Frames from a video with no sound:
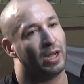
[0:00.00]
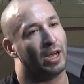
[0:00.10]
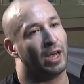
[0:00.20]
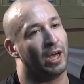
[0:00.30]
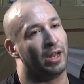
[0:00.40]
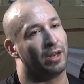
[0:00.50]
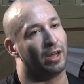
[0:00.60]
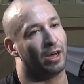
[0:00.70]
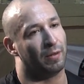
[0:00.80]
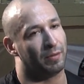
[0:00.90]
And
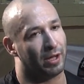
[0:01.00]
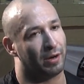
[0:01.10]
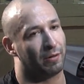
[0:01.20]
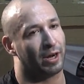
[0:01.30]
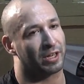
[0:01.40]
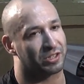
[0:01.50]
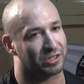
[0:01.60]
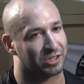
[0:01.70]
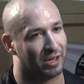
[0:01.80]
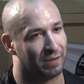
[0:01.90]
um, then we actually
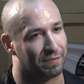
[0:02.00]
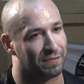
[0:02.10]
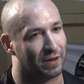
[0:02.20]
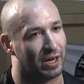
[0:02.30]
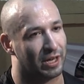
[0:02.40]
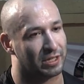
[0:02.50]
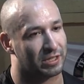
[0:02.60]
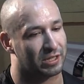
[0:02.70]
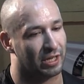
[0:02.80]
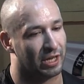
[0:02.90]
saw him
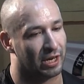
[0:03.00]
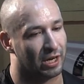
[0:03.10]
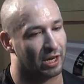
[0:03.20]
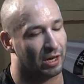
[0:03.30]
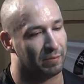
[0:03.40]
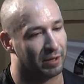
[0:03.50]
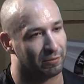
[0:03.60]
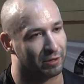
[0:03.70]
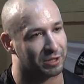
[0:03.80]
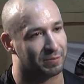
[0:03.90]
fight in, um,
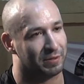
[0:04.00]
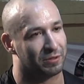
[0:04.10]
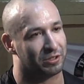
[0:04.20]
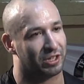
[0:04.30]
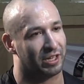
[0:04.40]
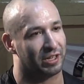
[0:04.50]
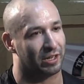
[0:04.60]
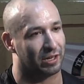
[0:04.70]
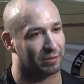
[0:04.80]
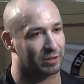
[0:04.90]
in Richmond,
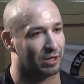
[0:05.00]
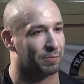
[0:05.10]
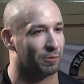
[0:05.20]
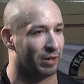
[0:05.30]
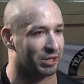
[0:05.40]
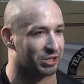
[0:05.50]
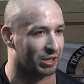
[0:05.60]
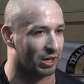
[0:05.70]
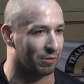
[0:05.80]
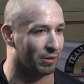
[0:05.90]
Virginia, a couple weeks
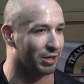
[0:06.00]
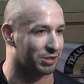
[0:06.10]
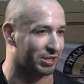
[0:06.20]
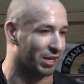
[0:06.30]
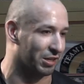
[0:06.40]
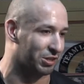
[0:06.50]
ago when he was down to